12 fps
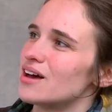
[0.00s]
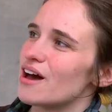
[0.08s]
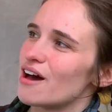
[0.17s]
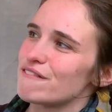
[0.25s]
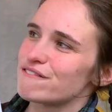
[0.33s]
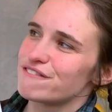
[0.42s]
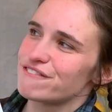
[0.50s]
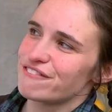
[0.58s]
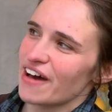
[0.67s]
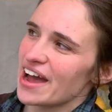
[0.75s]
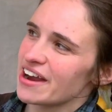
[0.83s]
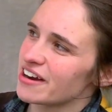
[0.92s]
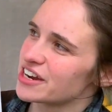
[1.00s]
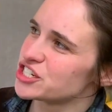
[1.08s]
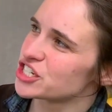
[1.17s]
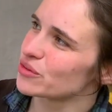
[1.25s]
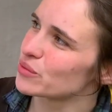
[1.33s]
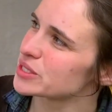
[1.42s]
A fire
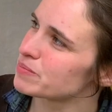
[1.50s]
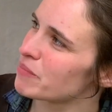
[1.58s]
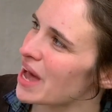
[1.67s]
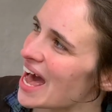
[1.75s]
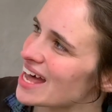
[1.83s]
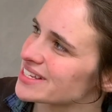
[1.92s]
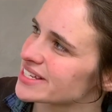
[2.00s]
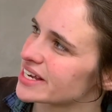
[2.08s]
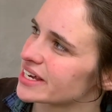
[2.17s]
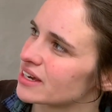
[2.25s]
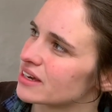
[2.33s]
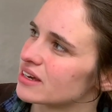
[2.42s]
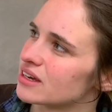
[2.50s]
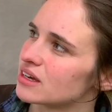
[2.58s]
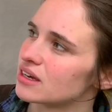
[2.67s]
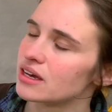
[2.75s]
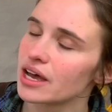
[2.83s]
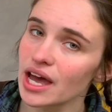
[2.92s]
engine was passing
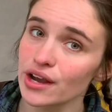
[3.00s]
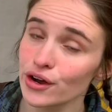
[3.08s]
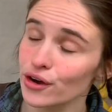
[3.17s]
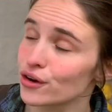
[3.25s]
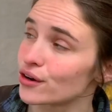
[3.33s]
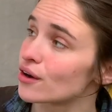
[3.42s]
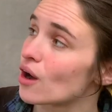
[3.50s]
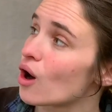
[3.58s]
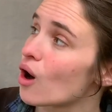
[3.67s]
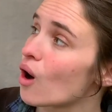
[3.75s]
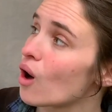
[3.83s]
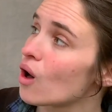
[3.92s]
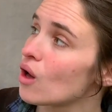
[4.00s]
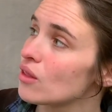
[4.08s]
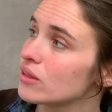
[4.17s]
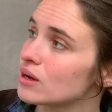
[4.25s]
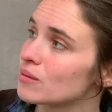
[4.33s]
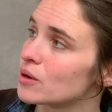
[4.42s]
and heard all
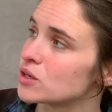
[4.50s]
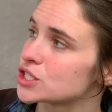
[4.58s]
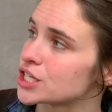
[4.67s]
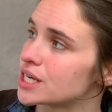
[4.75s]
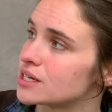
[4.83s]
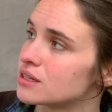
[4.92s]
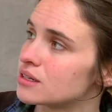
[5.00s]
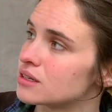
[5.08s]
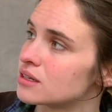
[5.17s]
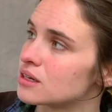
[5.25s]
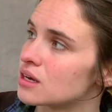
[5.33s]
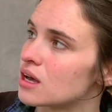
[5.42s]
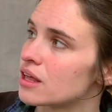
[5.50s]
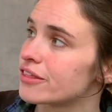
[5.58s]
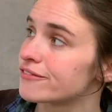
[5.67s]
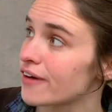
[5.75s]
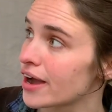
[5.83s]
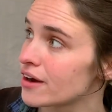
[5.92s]
the commotion.
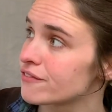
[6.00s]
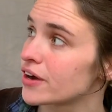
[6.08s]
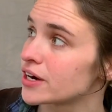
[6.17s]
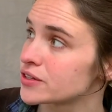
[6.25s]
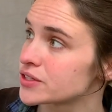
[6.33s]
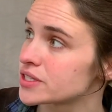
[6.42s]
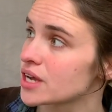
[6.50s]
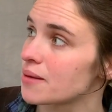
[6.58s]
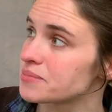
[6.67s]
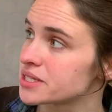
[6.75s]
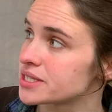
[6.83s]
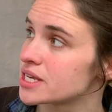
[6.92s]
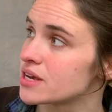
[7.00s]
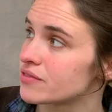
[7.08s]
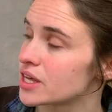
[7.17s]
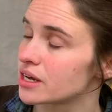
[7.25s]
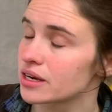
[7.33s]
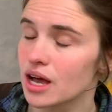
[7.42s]
The firefighters stopped to see if
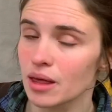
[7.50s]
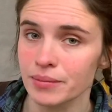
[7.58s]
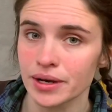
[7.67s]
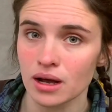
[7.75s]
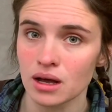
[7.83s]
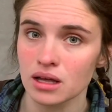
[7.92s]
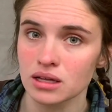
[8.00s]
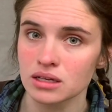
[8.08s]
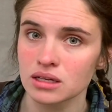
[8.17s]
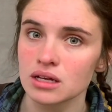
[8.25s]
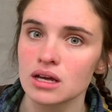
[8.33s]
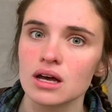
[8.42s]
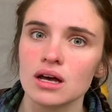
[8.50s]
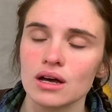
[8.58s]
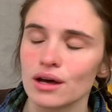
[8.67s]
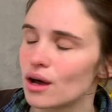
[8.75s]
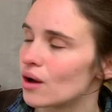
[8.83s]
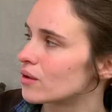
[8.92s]
they could help at all.
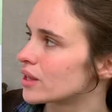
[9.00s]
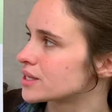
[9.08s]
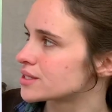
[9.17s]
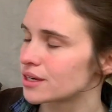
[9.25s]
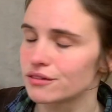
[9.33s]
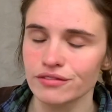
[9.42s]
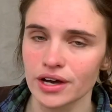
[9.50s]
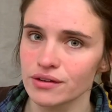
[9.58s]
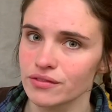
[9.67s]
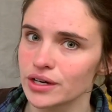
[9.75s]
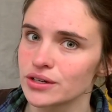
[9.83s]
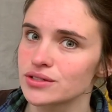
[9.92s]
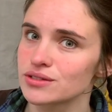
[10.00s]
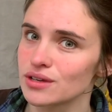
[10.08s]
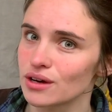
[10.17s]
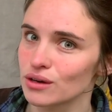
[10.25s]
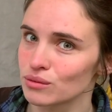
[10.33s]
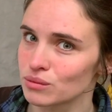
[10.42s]
Oh, that's good. Firefighters
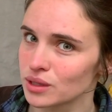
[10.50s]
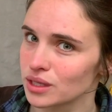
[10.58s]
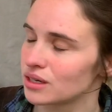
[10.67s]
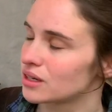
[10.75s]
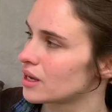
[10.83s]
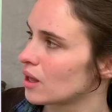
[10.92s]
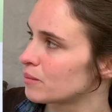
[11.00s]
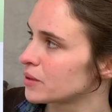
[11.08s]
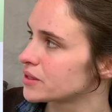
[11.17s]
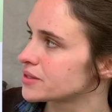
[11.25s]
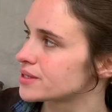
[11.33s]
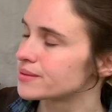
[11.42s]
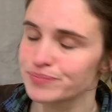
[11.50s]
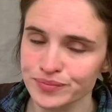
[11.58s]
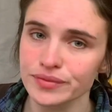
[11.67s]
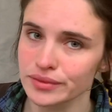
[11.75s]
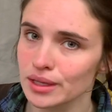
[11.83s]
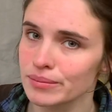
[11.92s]
are really good helpers.
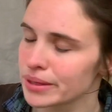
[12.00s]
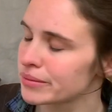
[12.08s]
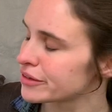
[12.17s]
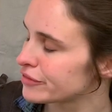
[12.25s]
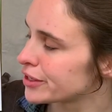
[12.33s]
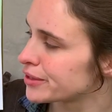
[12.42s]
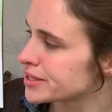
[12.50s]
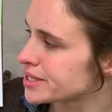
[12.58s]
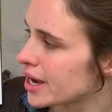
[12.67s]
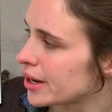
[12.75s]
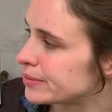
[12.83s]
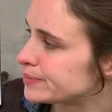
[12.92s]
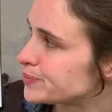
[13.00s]
They'll be able to figure this out.